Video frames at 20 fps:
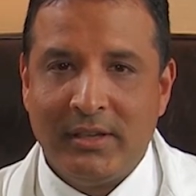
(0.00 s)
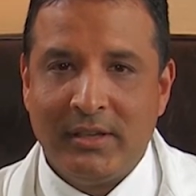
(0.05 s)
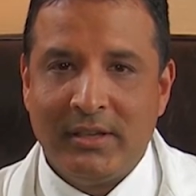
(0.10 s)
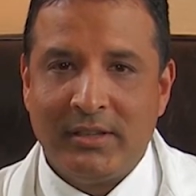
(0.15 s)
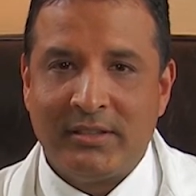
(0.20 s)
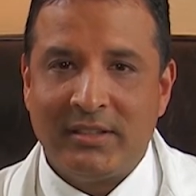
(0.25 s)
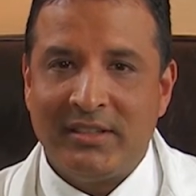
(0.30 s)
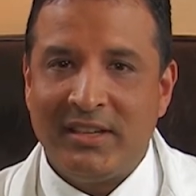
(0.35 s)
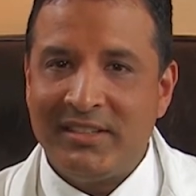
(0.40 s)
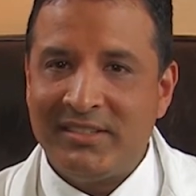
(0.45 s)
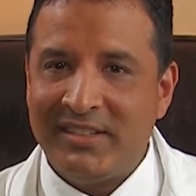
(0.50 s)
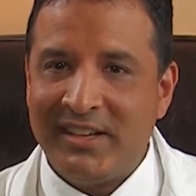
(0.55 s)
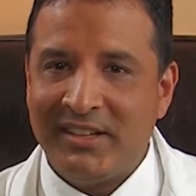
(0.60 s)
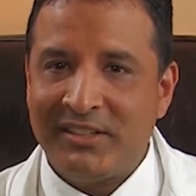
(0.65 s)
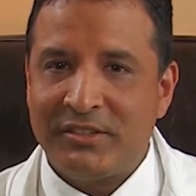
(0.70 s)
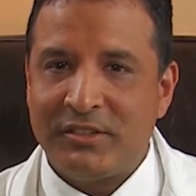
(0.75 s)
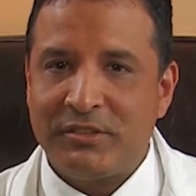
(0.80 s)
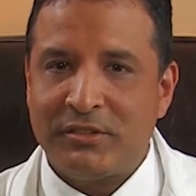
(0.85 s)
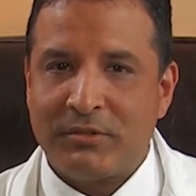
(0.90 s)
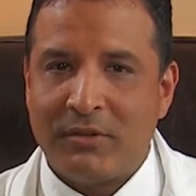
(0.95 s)
Statistics
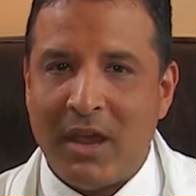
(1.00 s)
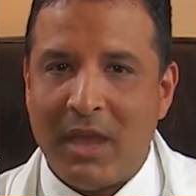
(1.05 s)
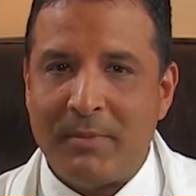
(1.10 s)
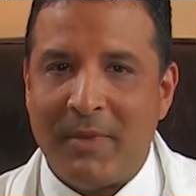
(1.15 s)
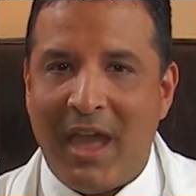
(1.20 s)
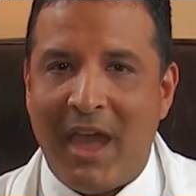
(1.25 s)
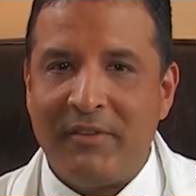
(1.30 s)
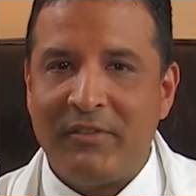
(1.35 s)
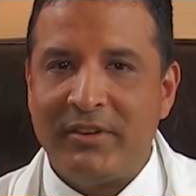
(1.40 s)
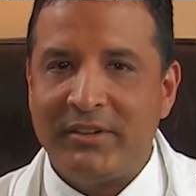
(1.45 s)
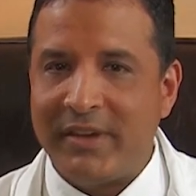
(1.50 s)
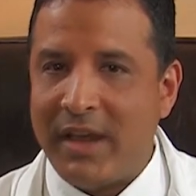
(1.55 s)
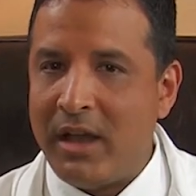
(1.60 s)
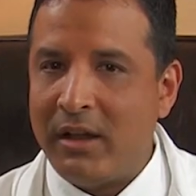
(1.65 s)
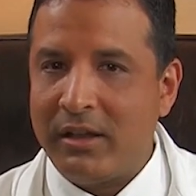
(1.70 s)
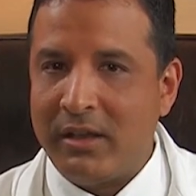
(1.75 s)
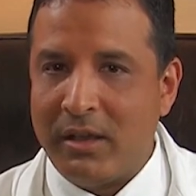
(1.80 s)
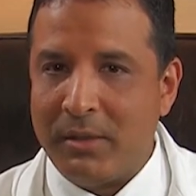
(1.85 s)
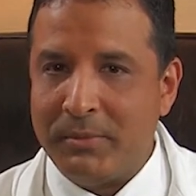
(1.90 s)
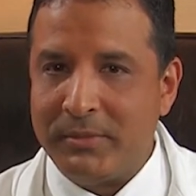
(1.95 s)
describe average
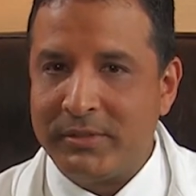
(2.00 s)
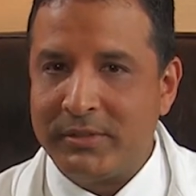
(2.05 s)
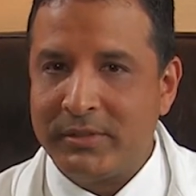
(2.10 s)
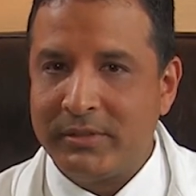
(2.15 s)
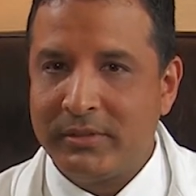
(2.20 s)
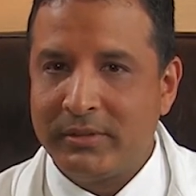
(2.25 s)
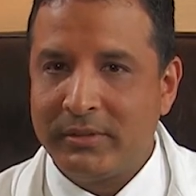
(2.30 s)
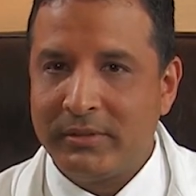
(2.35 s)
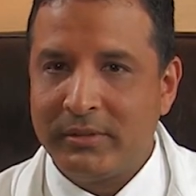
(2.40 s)
outcomes,